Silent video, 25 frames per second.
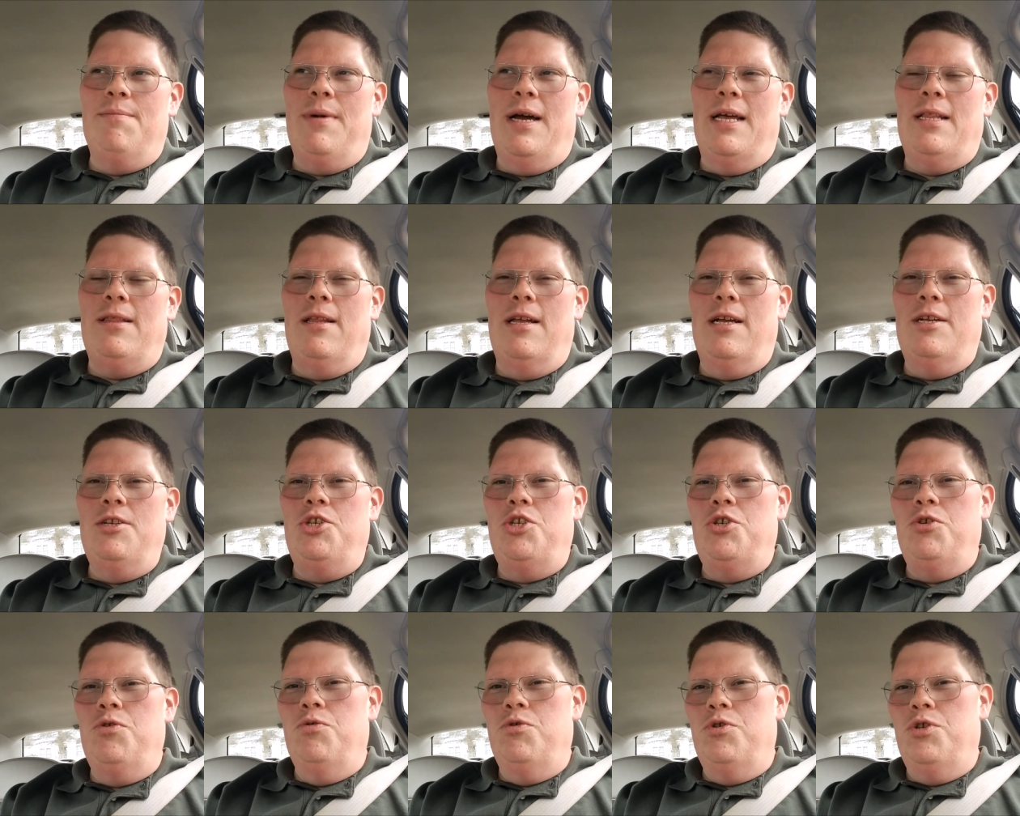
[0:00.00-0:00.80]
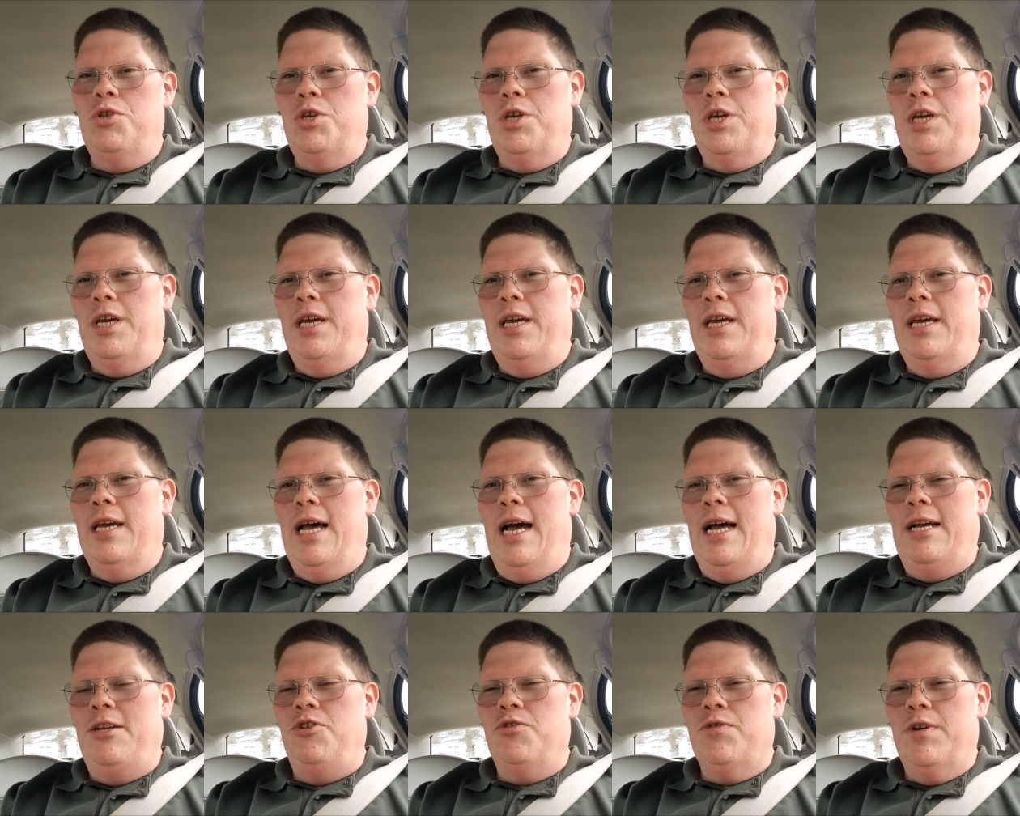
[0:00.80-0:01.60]
My lunch usually
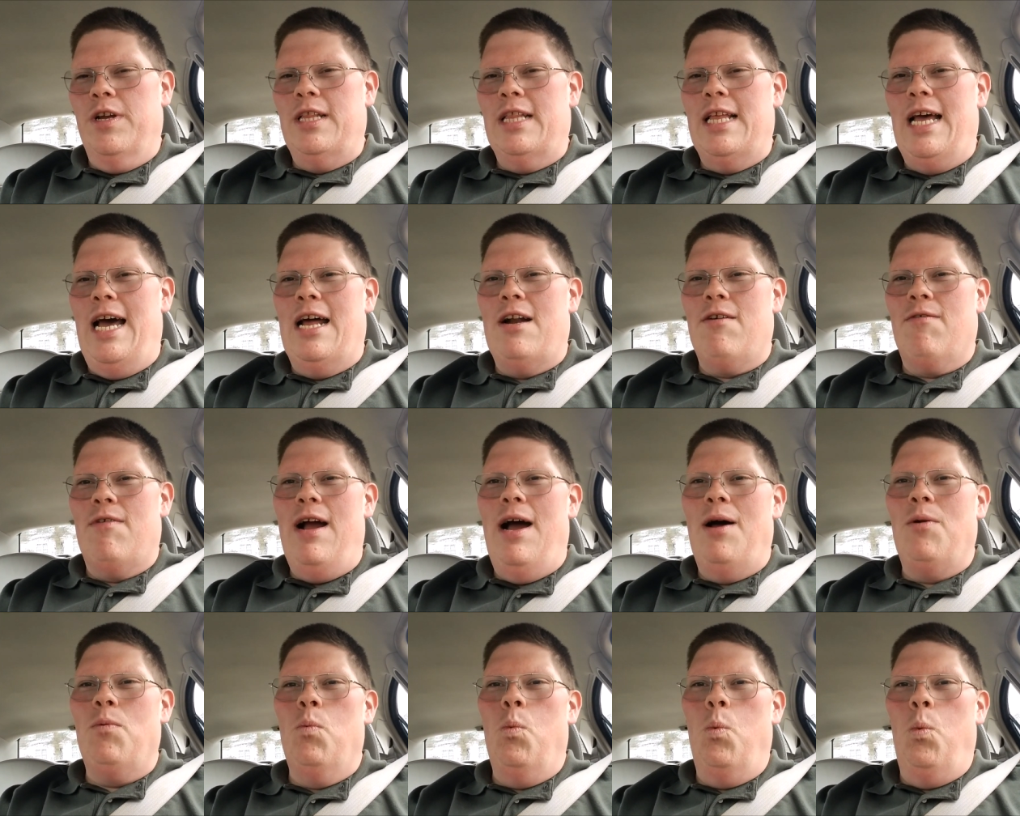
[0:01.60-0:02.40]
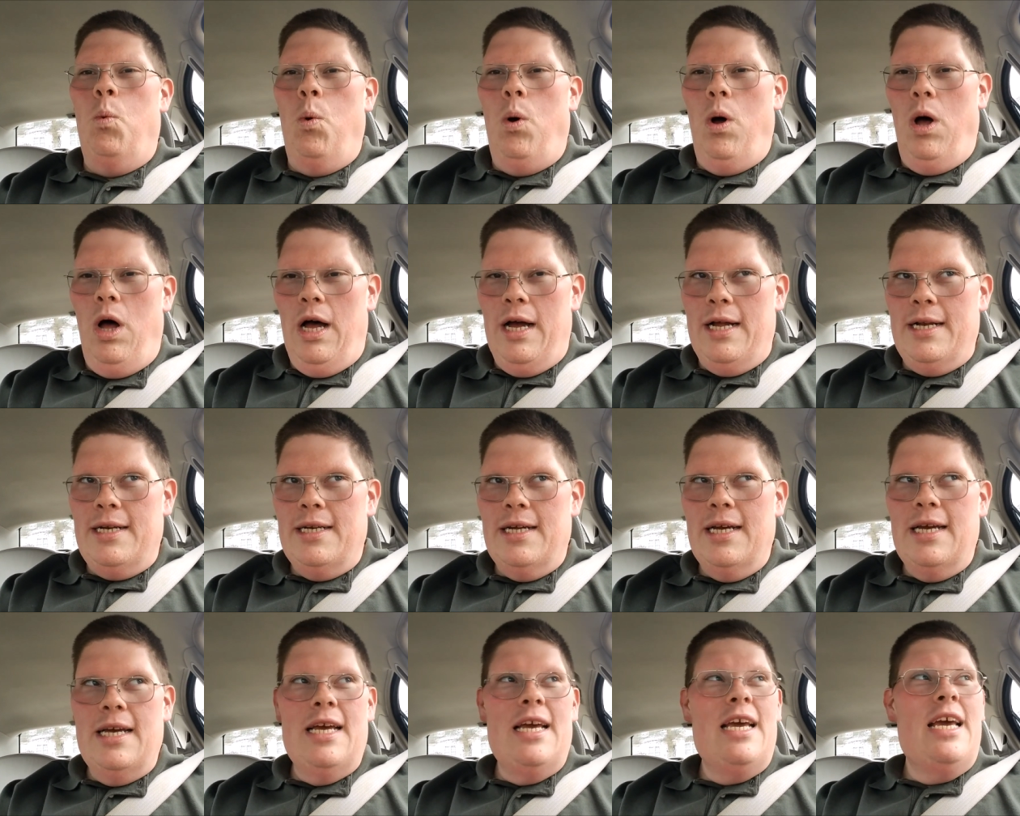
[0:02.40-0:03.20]
I drink that around
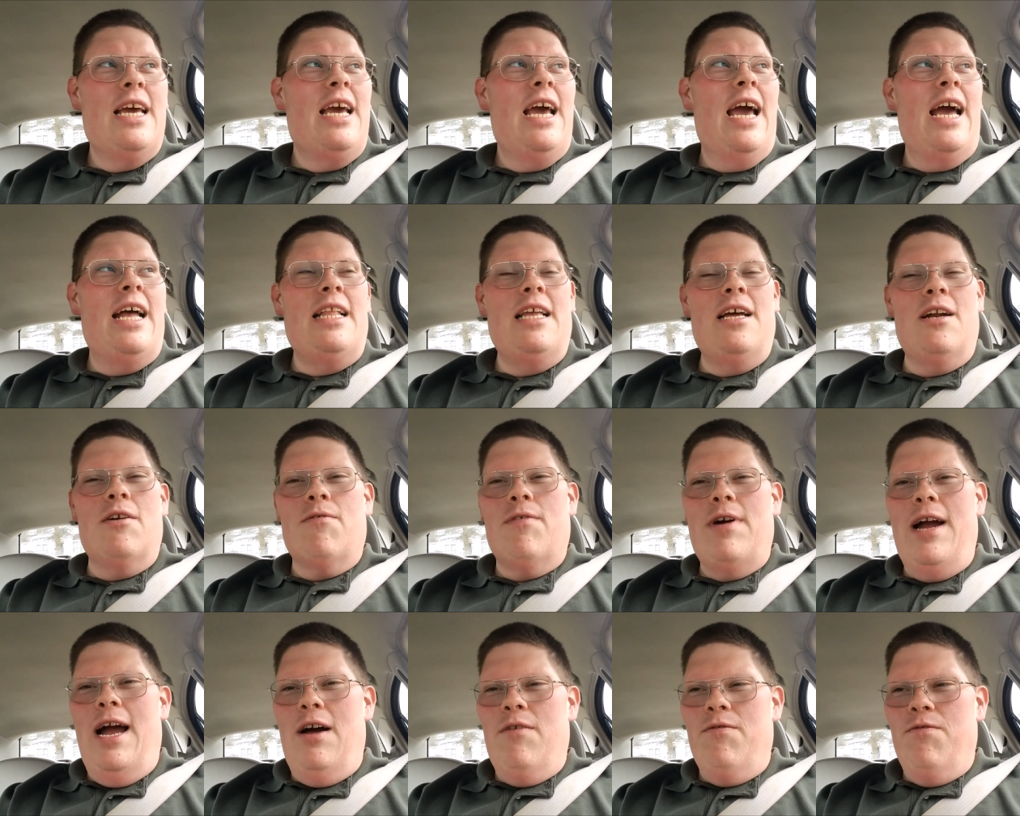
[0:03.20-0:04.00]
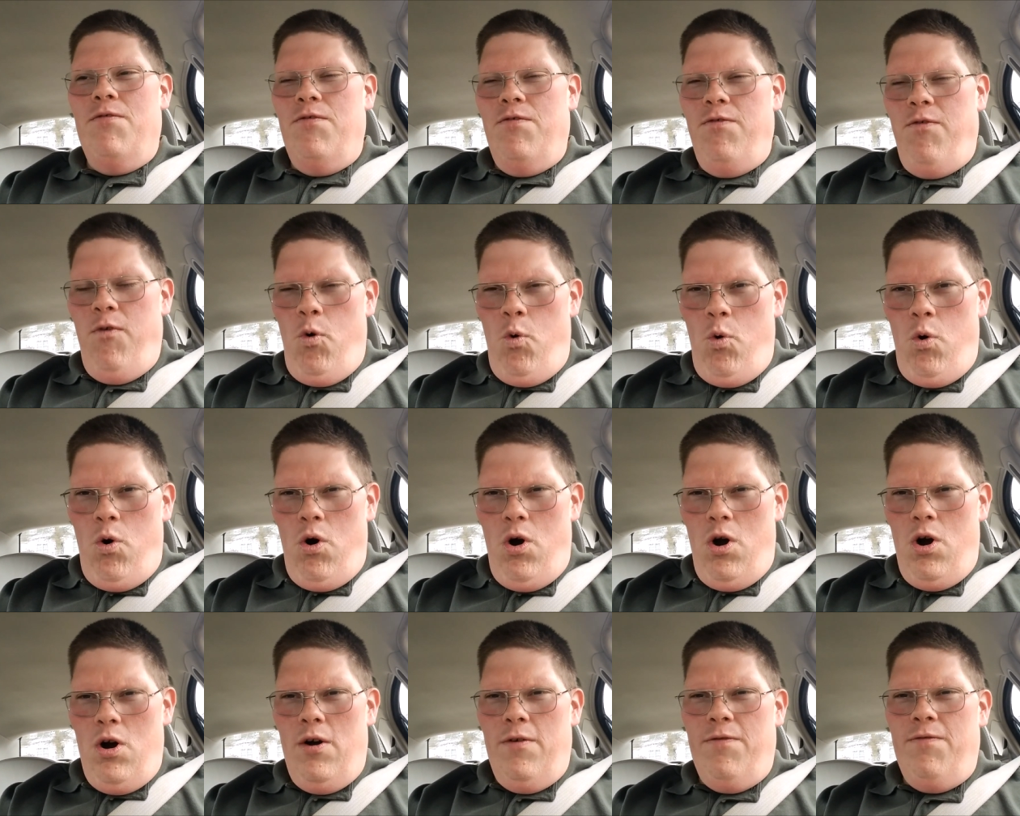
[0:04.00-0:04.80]
one, and then around
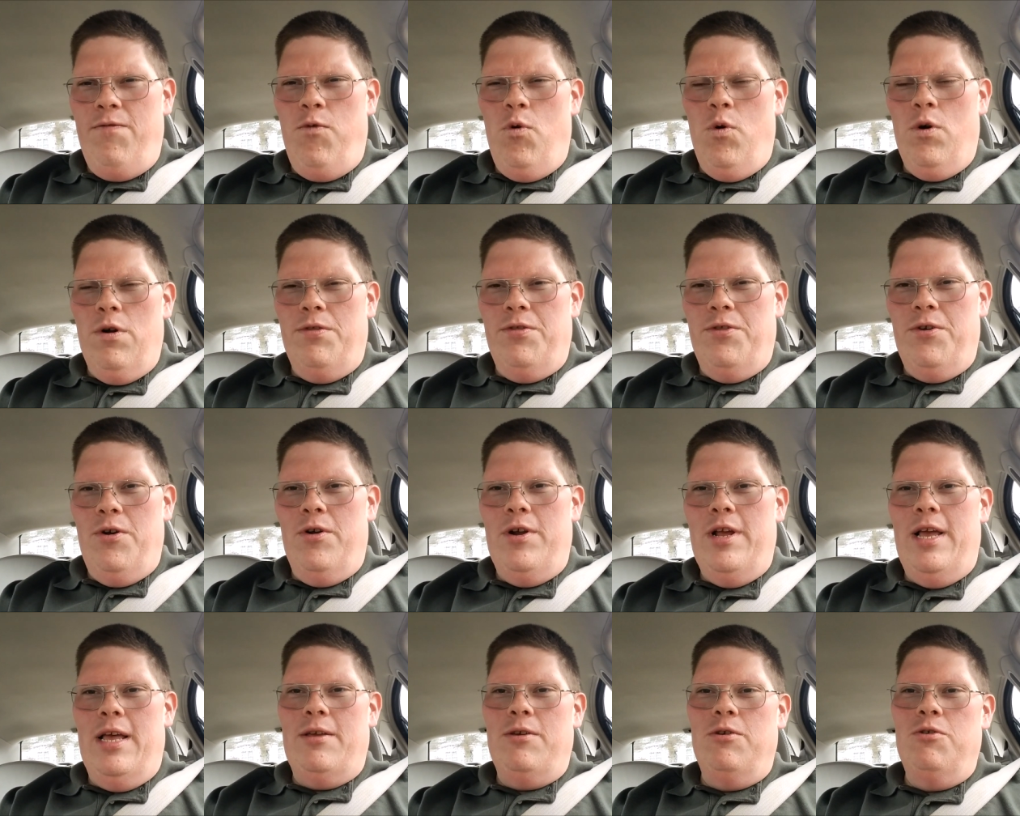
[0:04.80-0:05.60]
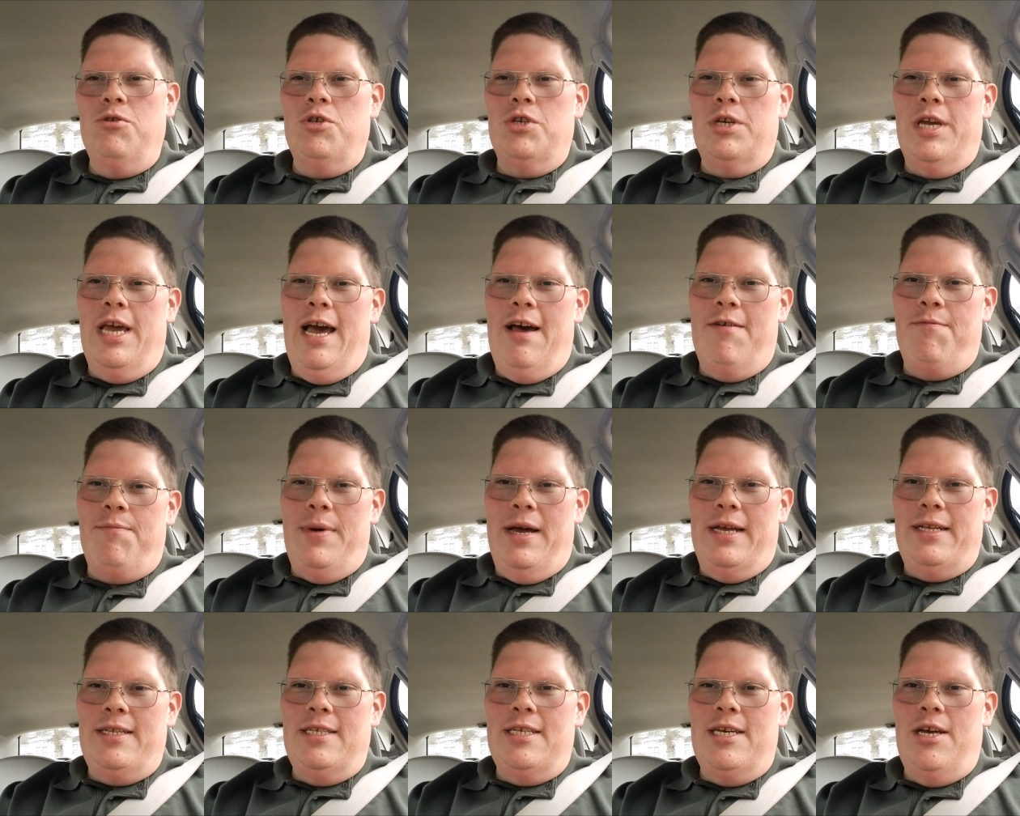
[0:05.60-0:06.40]
four or four thirty I'll usually have
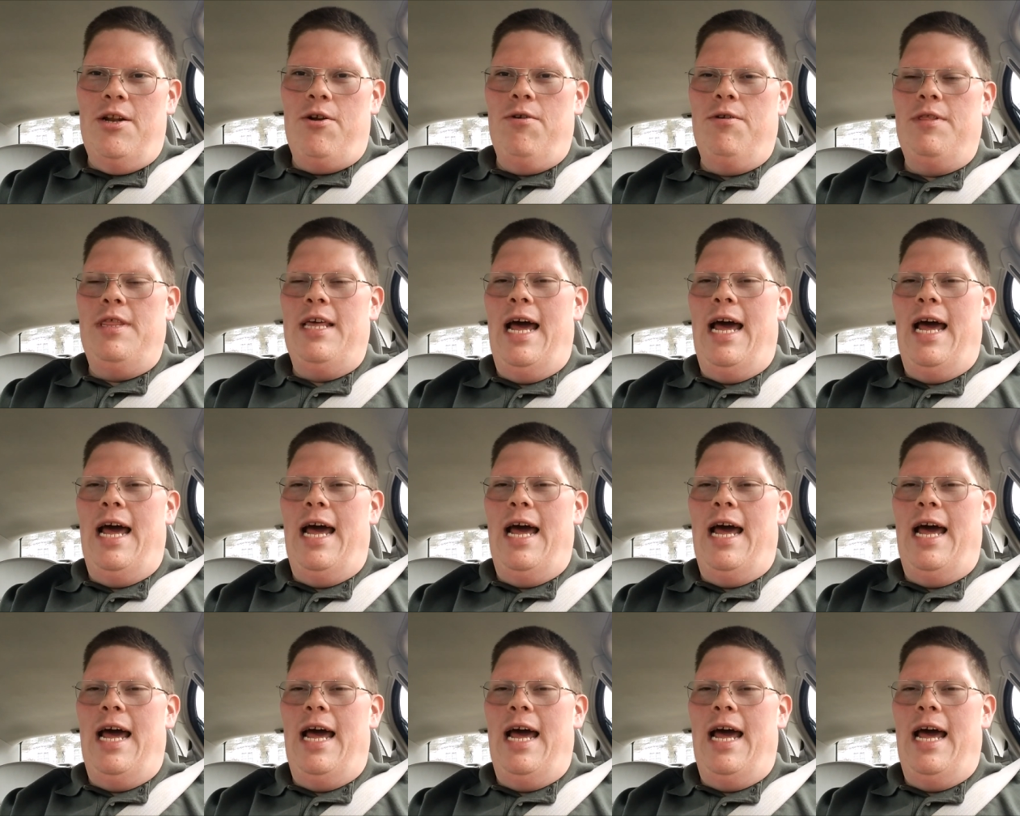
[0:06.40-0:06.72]
my dinner.